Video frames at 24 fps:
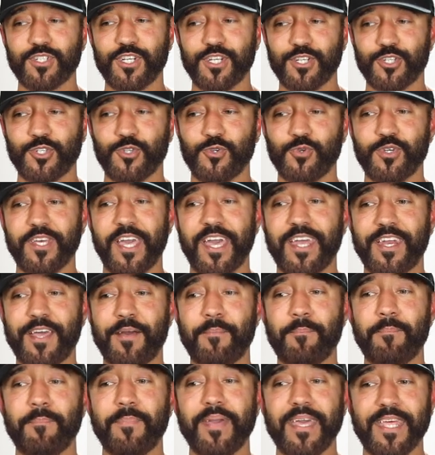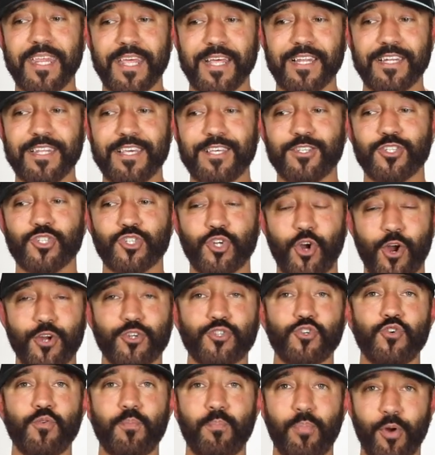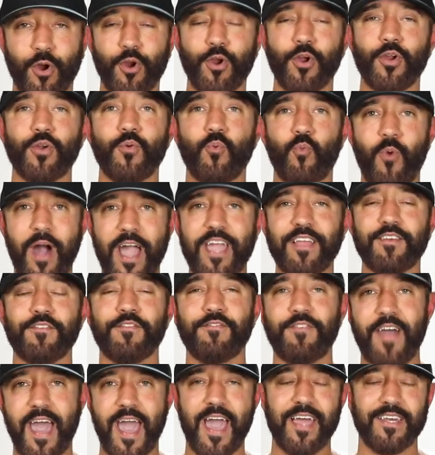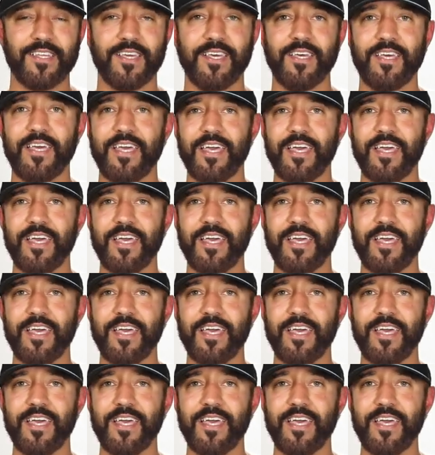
tissue can immediately start to burn white fat.